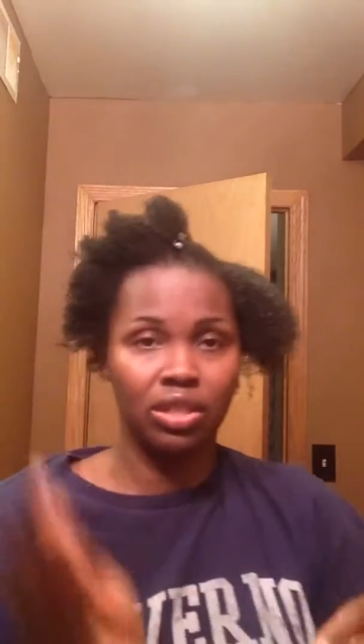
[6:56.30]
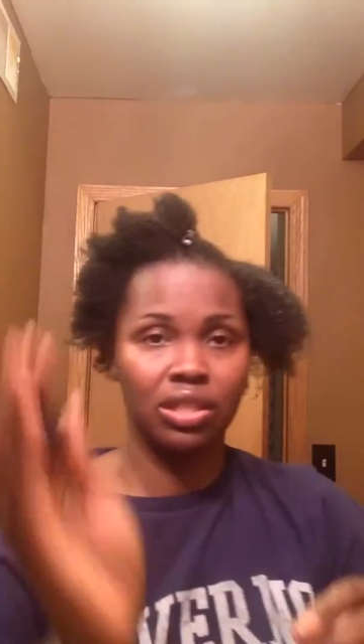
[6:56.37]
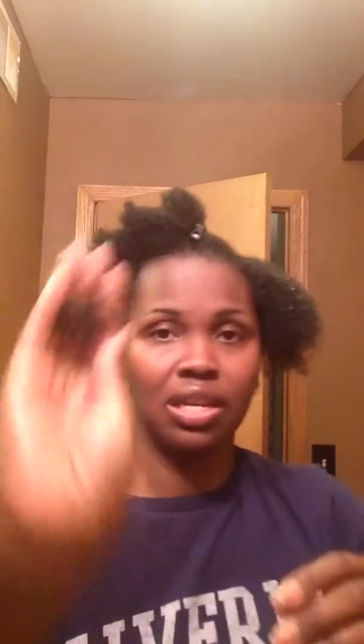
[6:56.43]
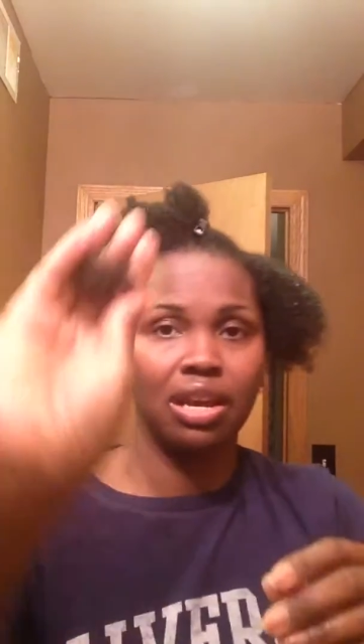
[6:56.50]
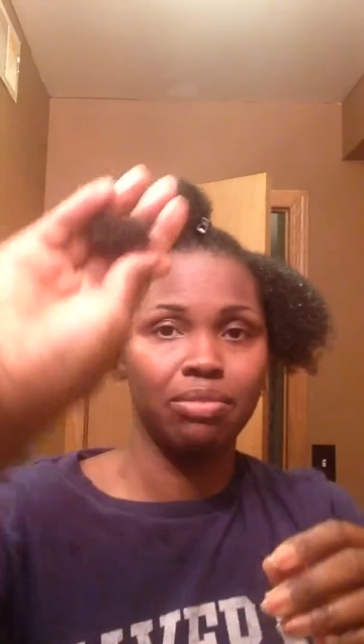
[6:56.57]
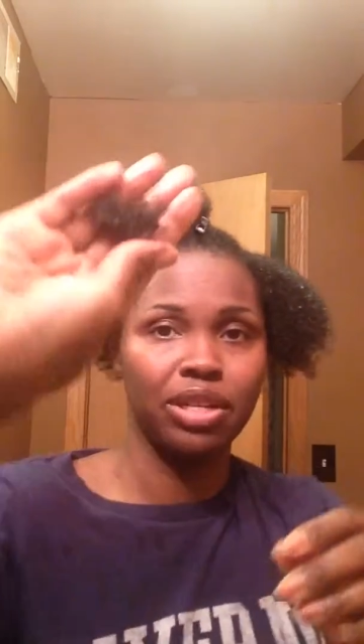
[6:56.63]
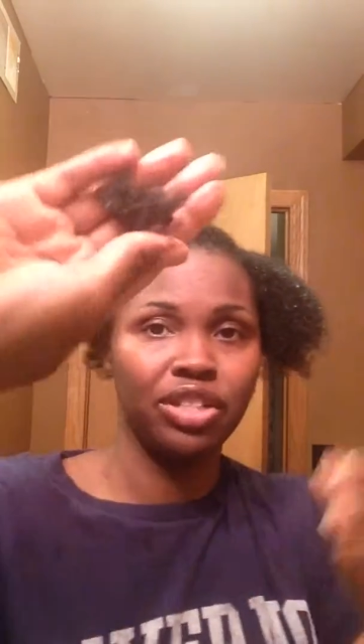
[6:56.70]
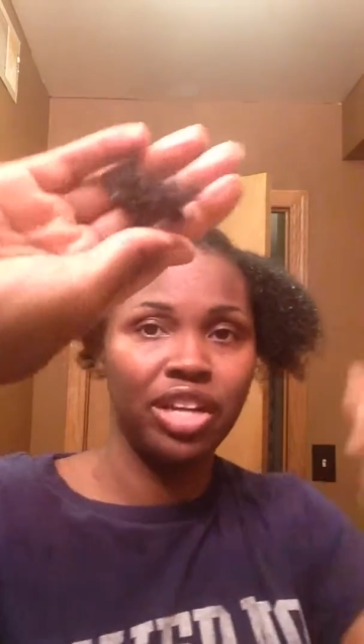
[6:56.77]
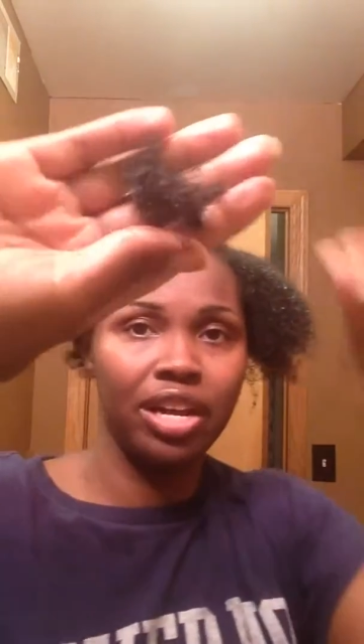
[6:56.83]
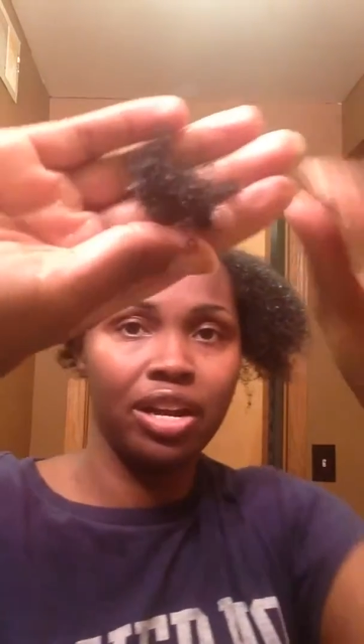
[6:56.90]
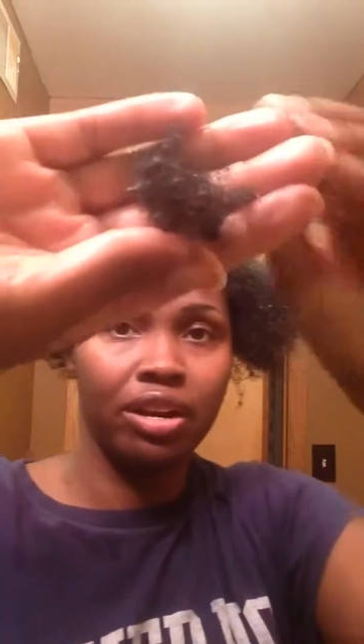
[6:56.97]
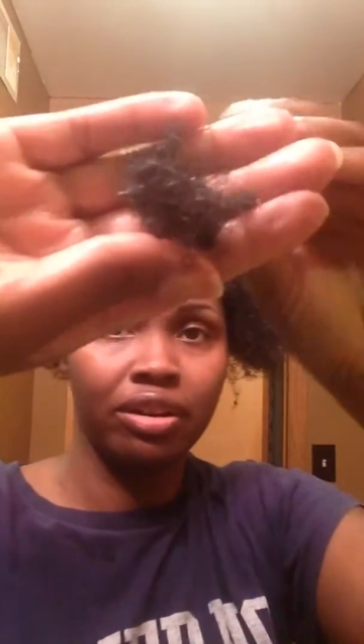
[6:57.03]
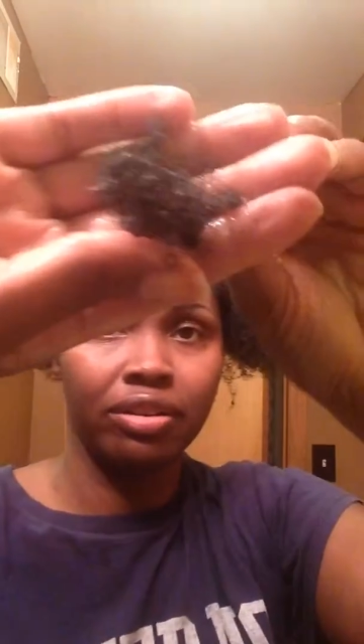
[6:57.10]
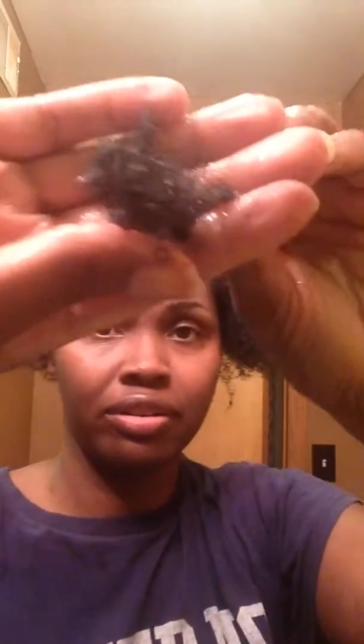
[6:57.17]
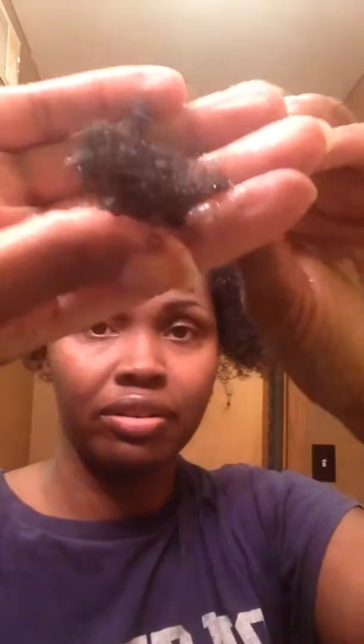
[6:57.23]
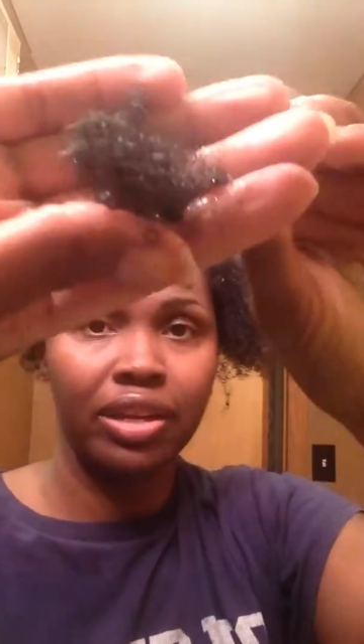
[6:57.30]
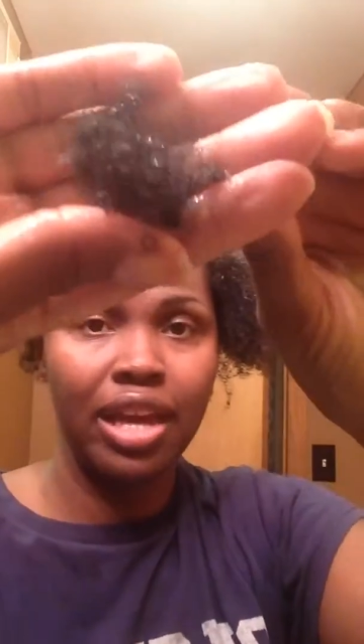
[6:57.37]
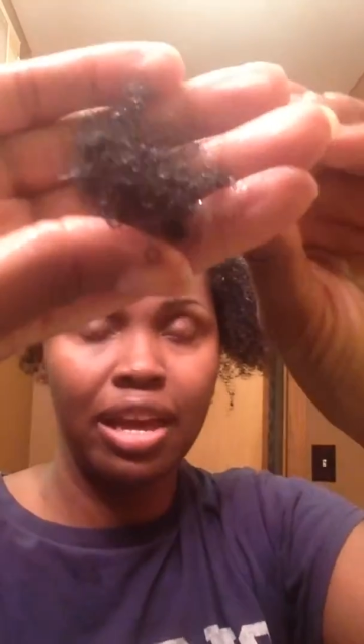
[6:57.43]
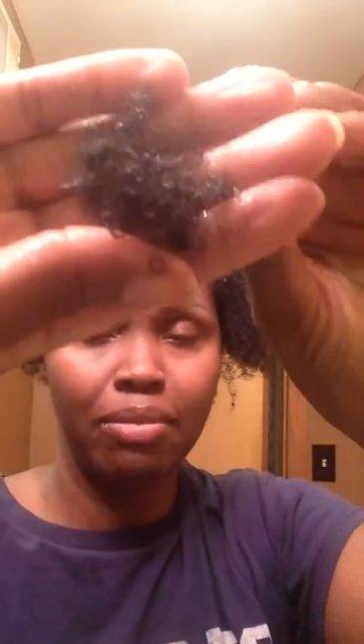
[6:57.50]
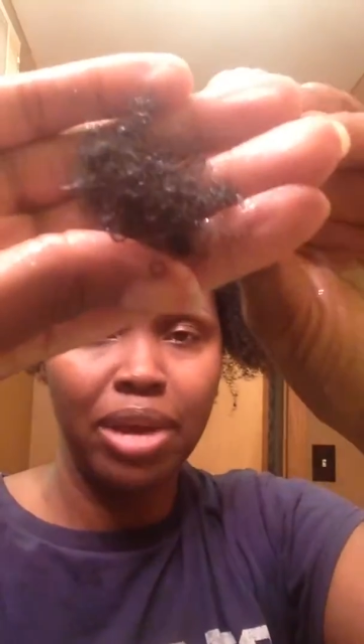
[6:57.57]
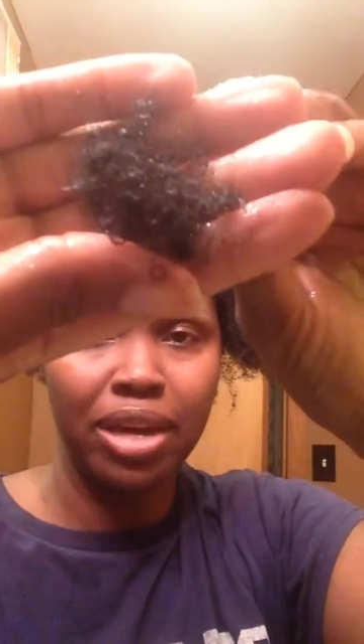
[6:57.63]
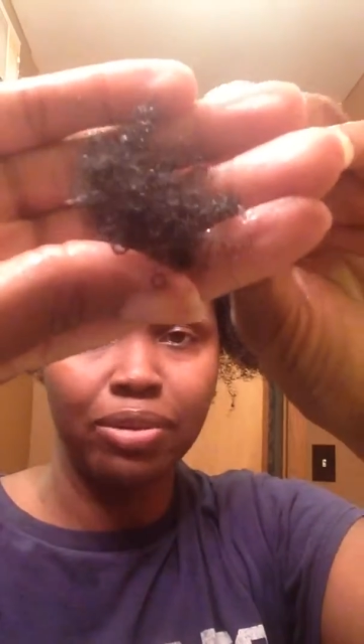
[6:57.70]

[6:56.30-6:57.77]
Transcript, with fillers: this is how much hair came